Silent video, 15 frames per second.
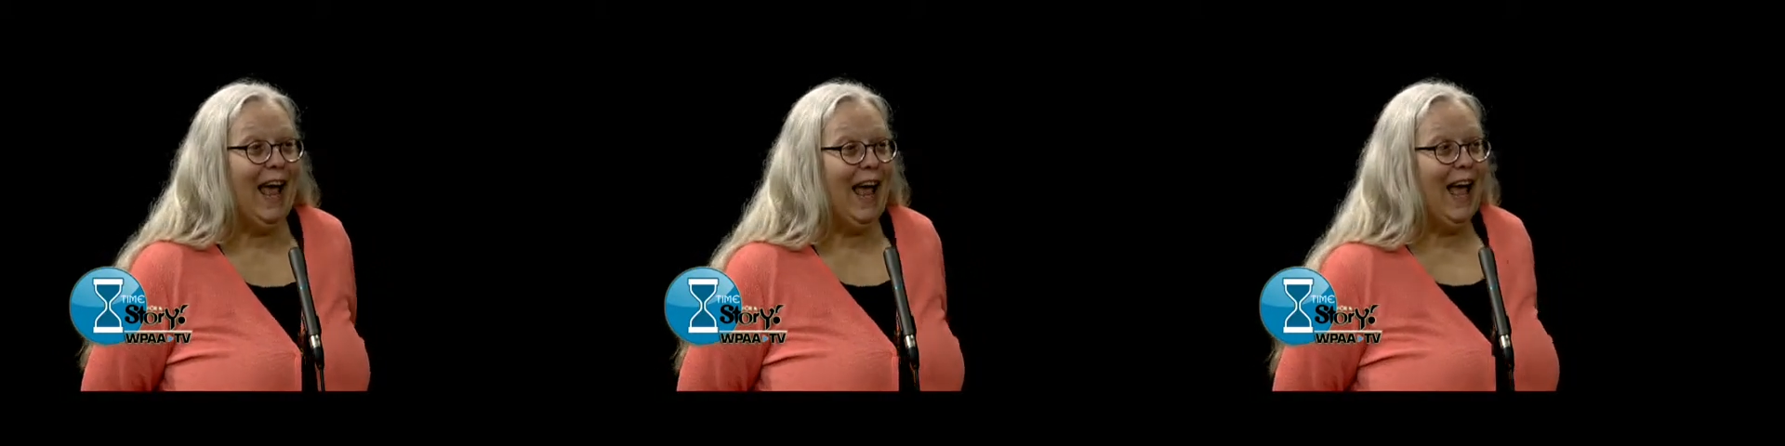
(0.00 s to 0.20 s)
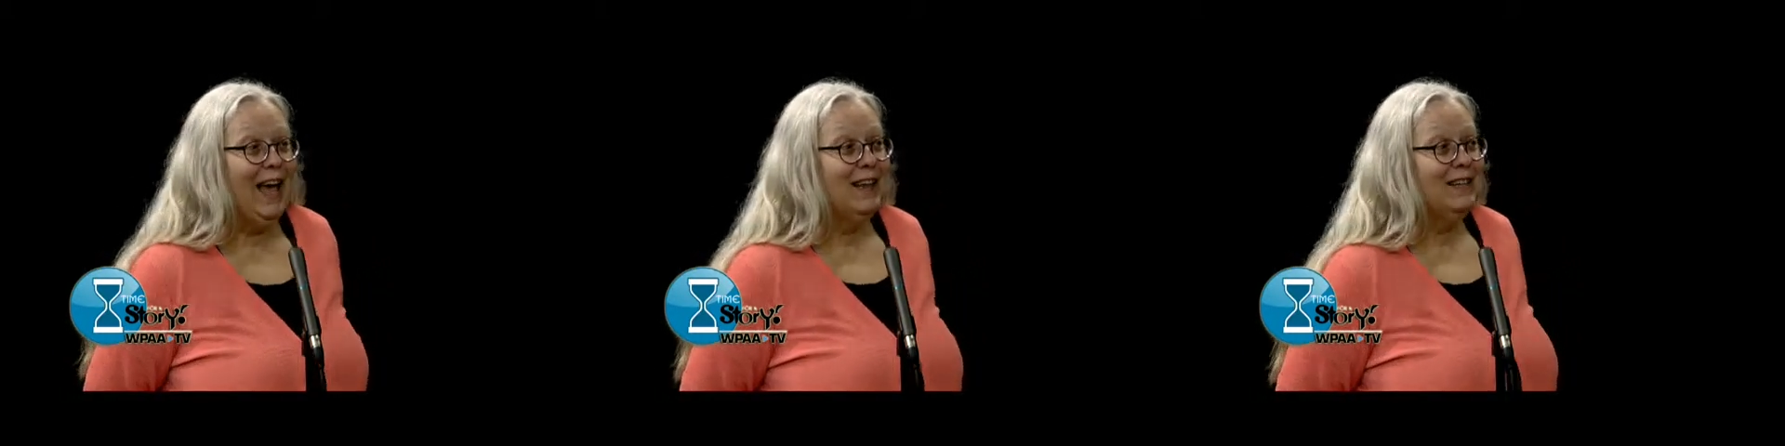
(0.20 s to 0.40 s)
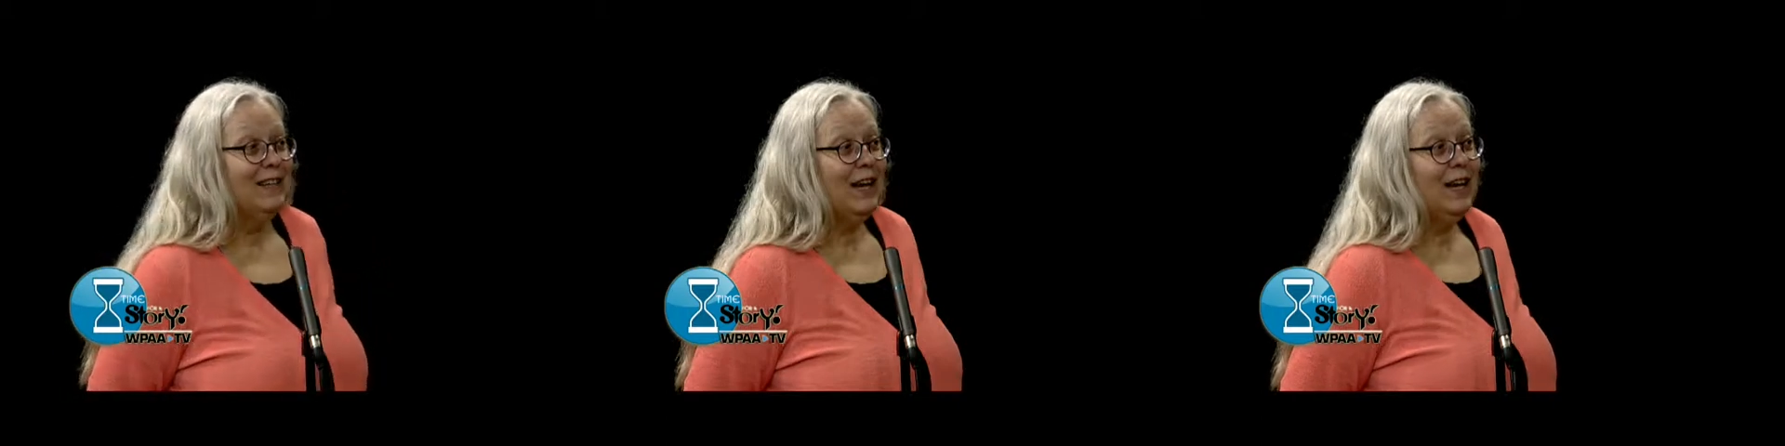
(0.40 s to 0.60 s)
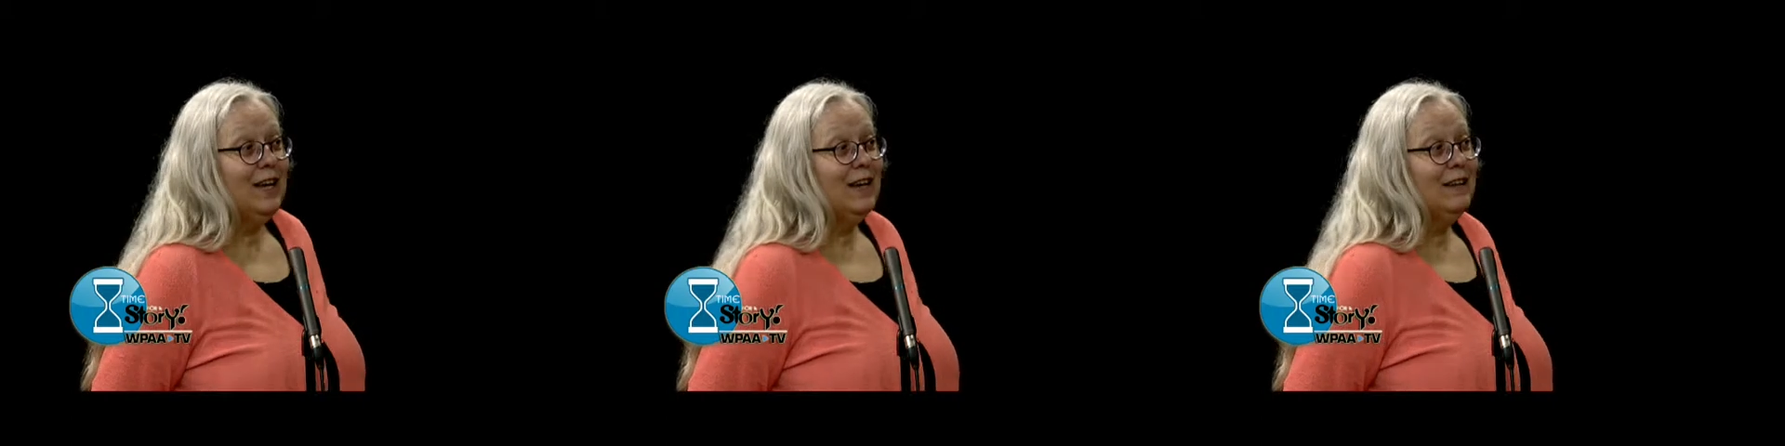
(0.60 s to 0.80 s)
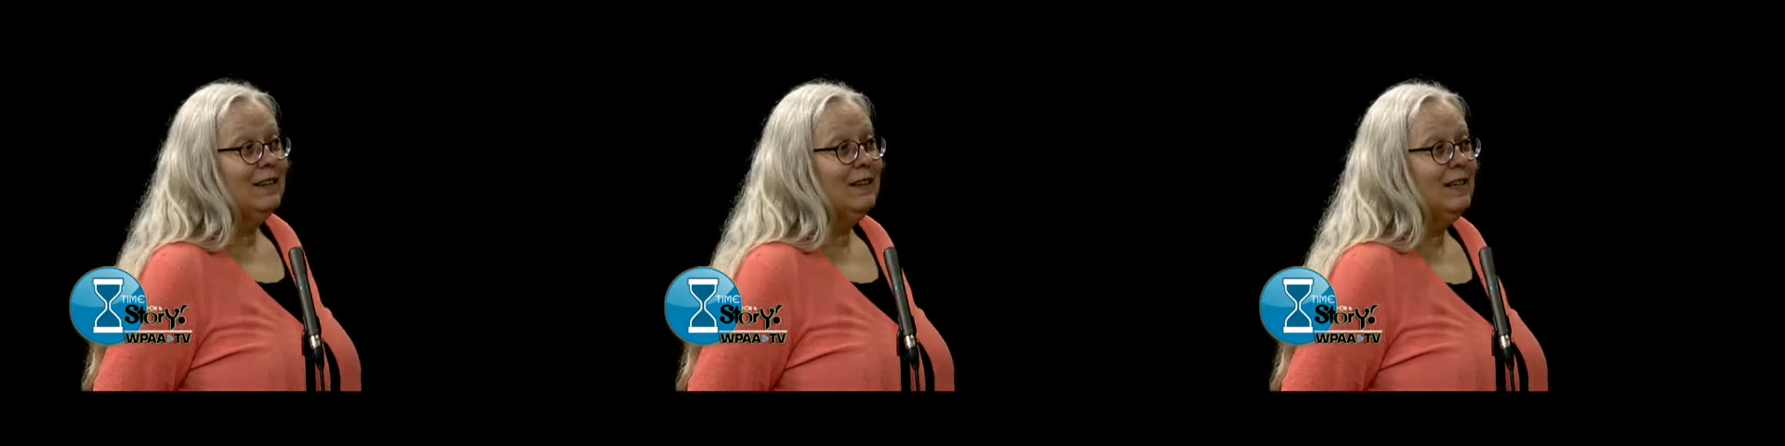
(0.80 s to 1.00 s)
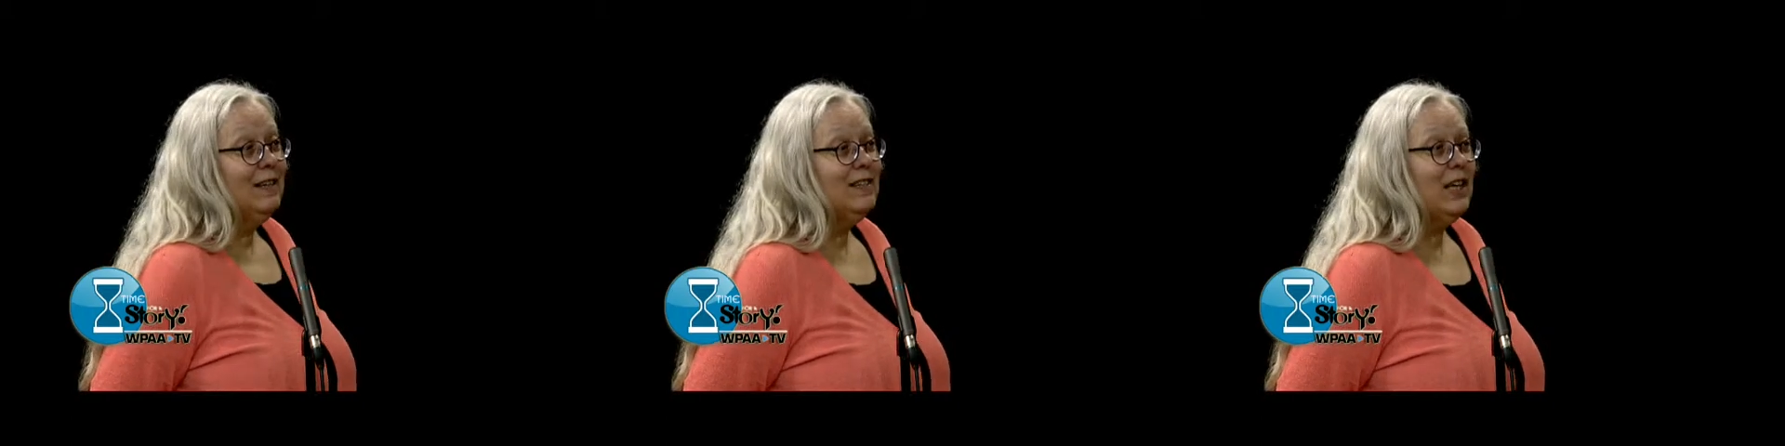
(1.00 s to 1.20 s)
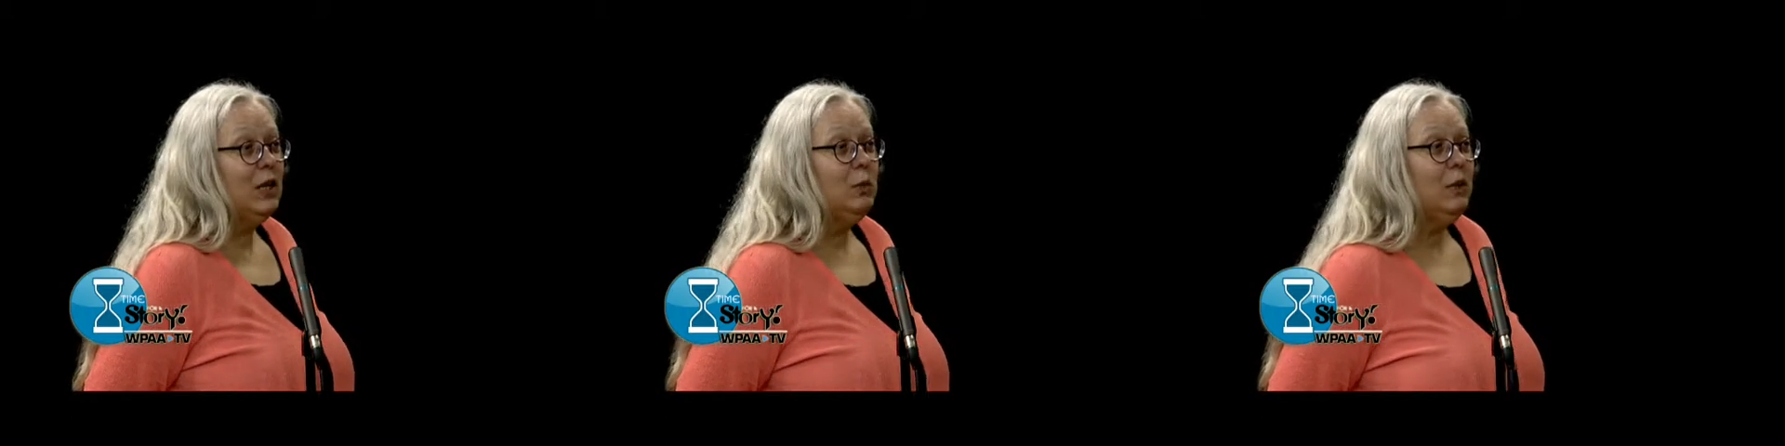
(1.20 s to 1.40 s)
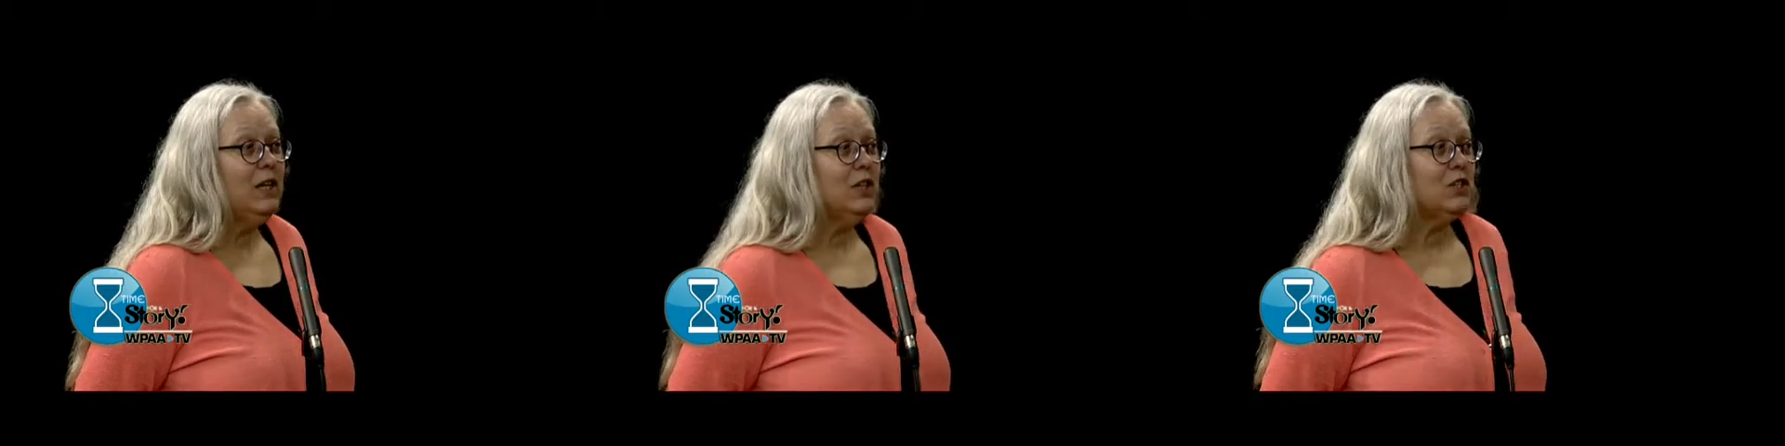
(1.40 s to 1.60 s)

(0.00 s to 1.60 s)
And uh, is anyone